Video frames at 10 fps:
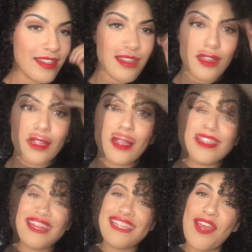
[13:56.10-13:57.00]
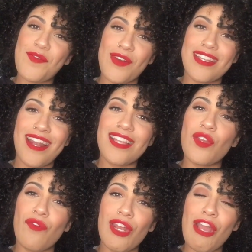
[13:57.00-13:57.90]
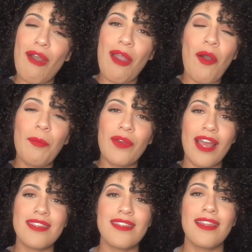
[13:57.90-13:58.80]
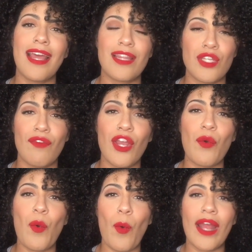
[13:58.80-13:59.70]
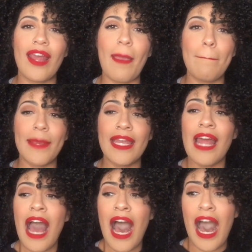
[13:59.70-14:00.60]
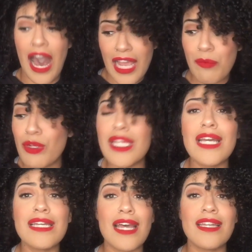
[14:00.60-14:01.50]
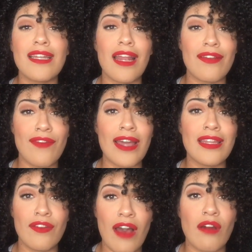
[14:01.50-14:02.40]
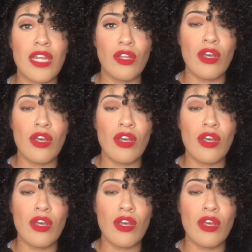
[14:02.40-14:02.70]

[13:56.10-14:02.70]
Alright guys, that is it for today's video. I hope you guys did like this video quite a bit. I am really excited that I finally found a